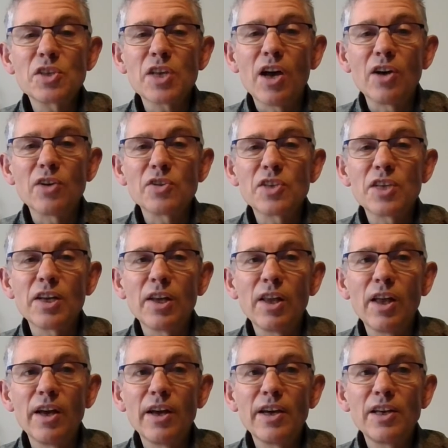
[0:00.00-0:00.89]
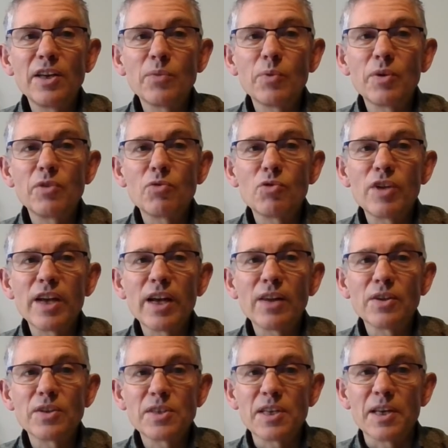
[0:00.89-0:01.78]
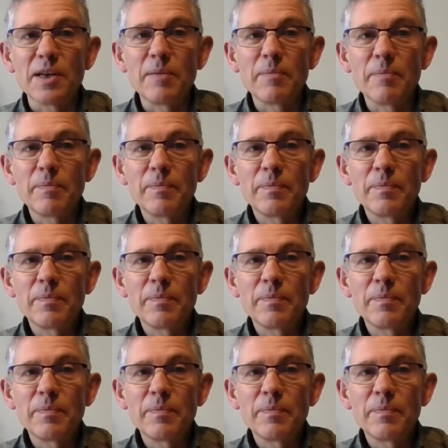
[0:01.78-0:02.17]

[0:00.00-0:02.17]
aren't in line with reality.